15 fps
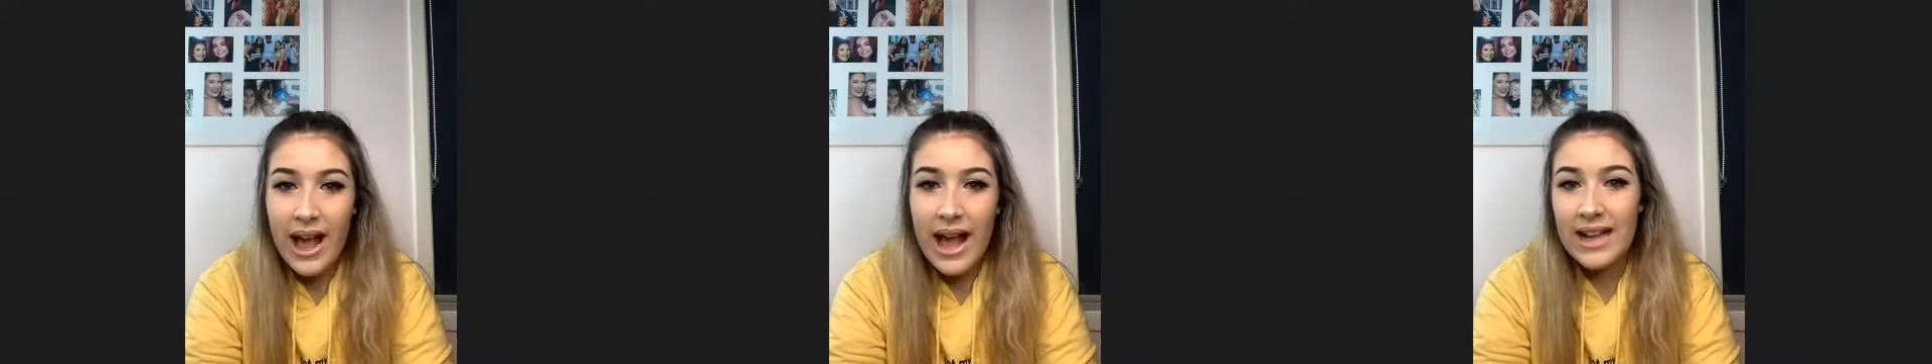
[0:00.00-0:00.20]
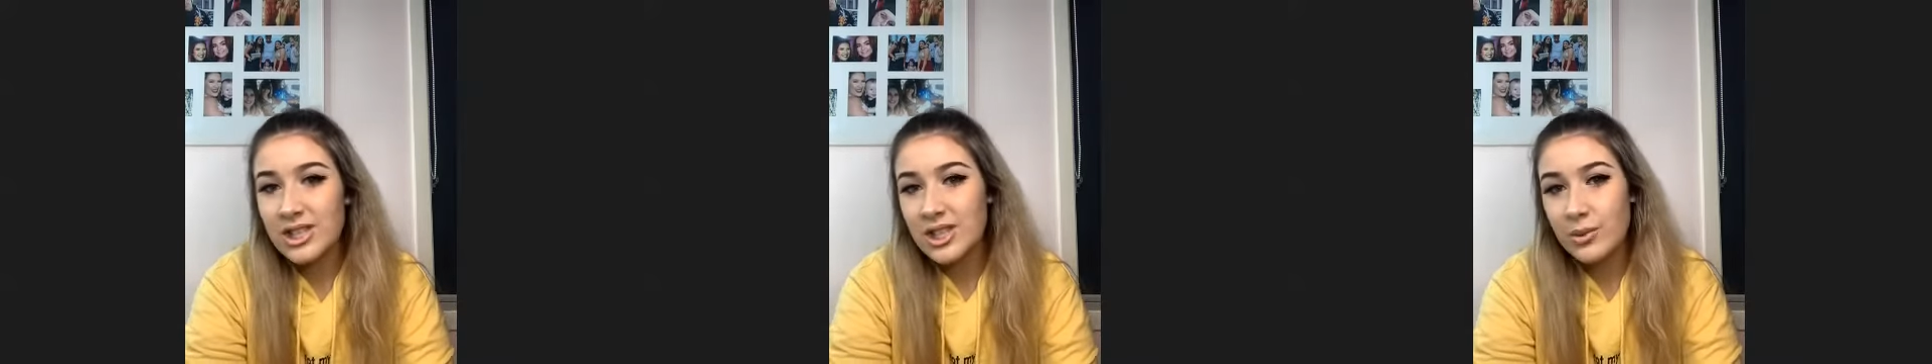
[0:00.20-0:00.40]

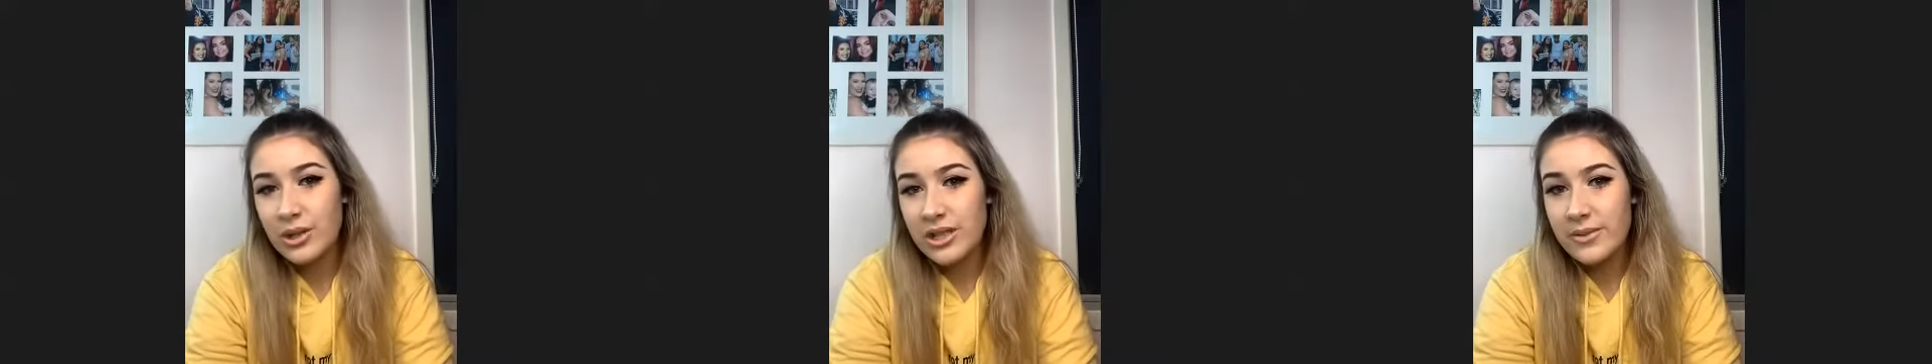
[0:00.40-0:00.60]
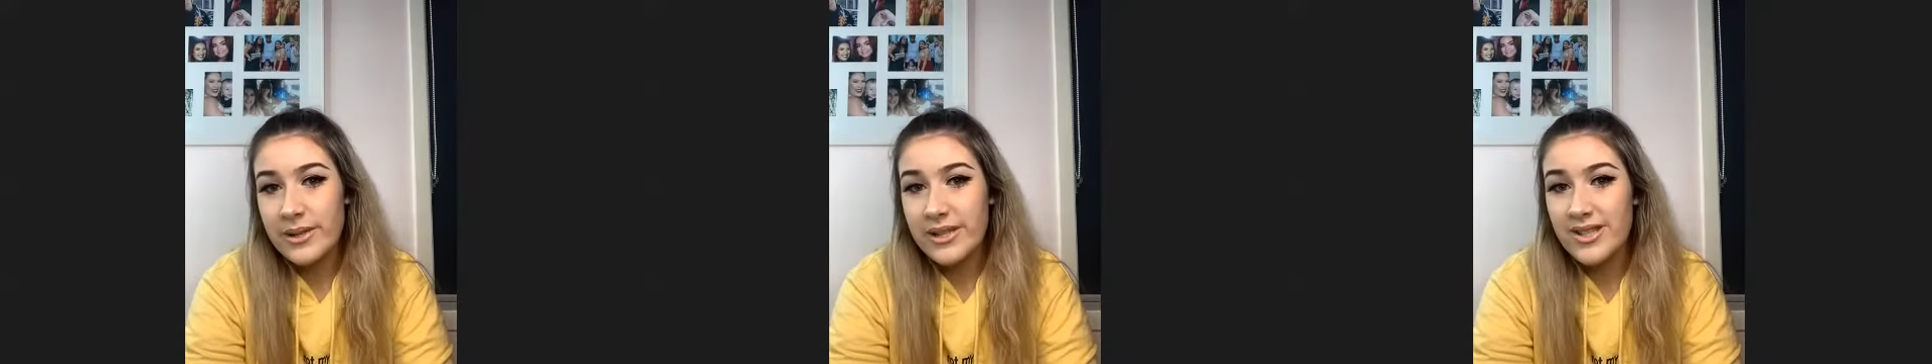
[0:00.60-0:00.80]
actually wanted
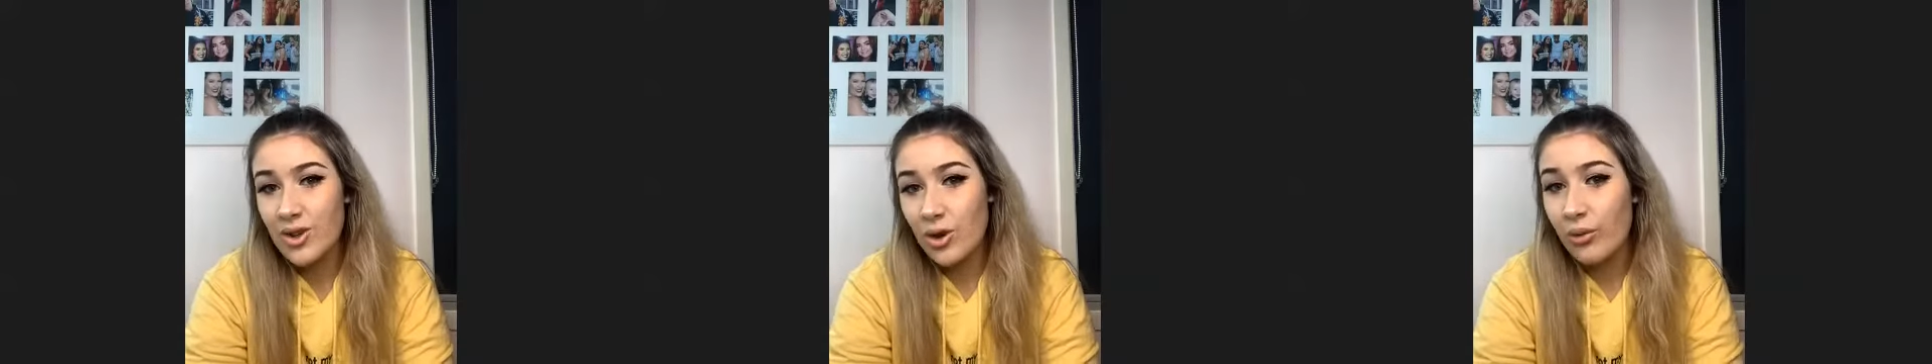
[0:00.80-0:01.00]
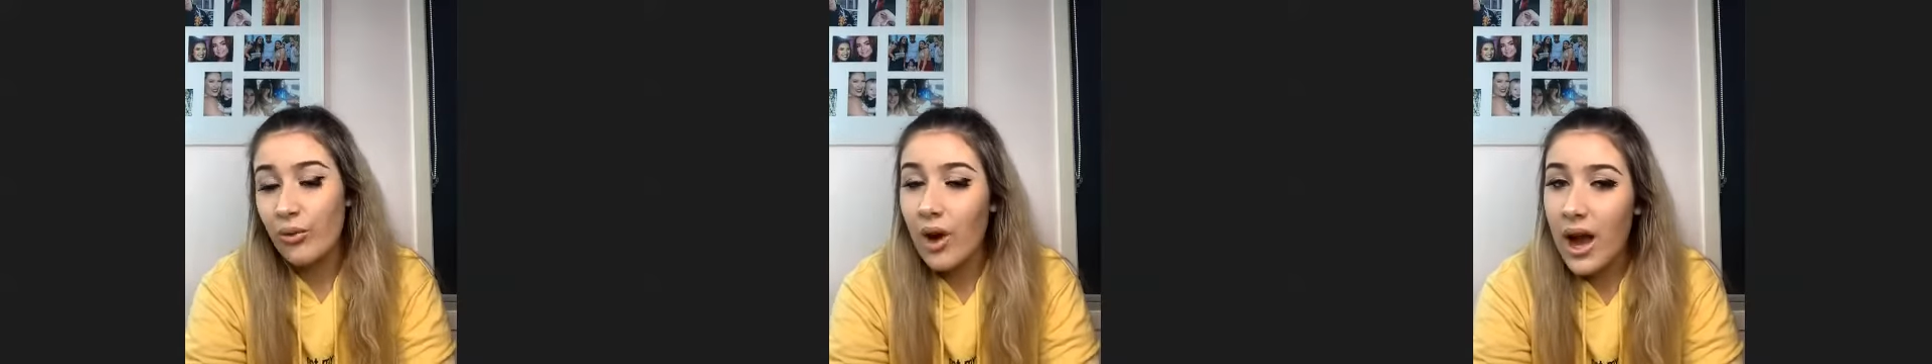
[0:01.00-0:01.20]
to be a
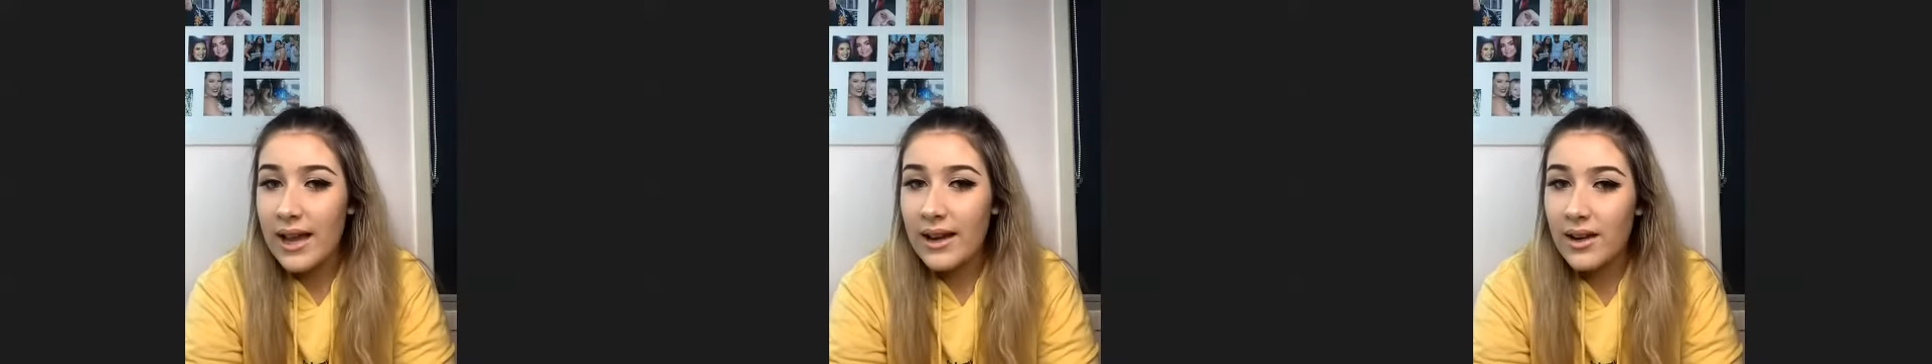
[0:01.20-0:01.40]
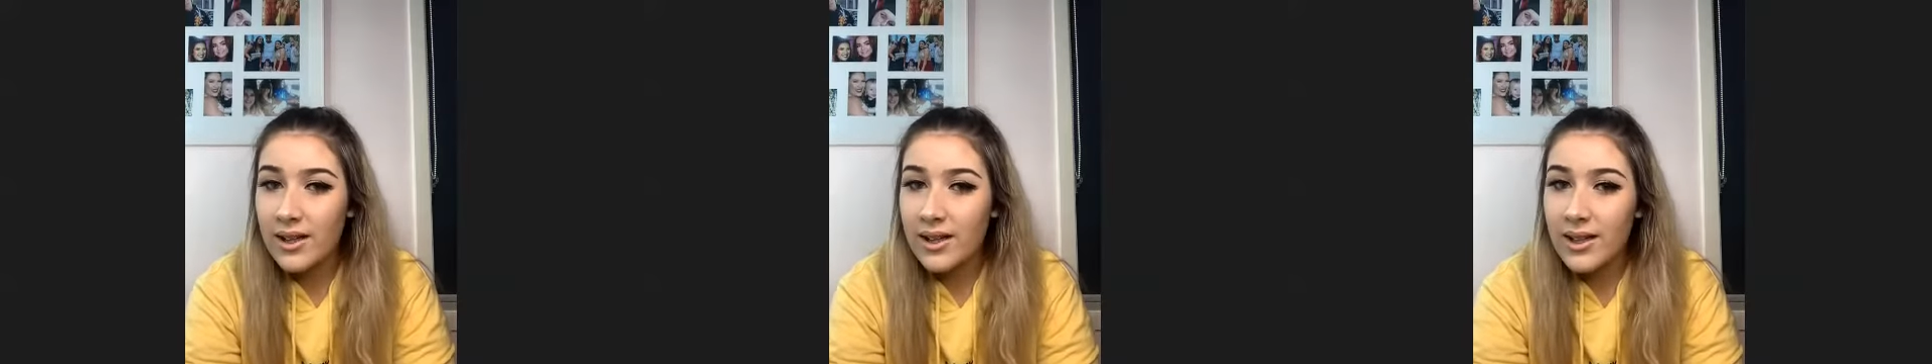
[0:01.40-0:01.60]

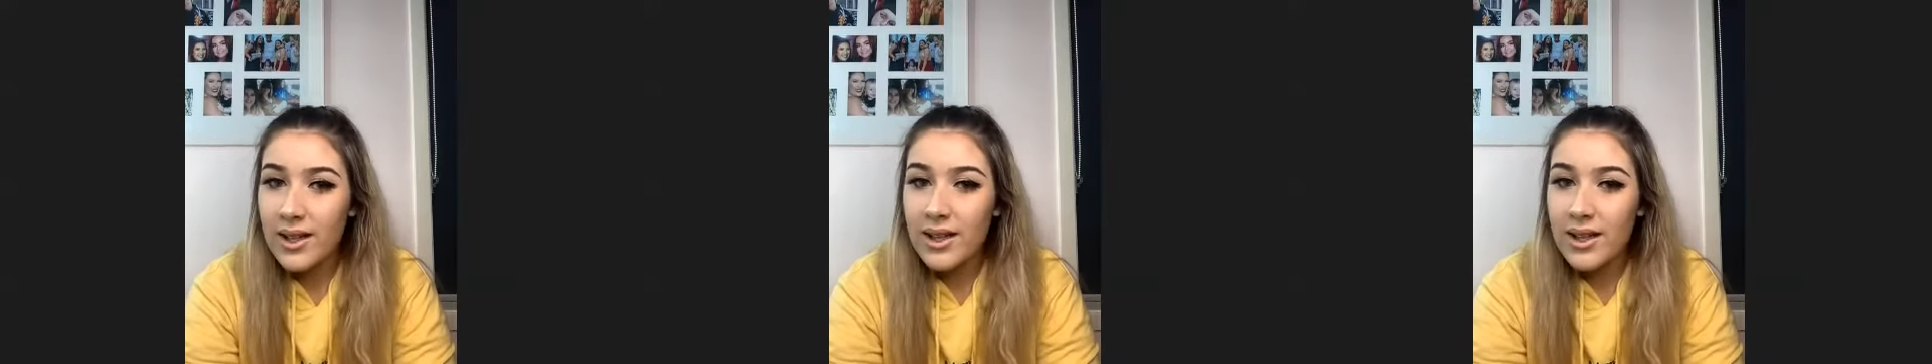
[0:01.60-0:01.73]
songwriter.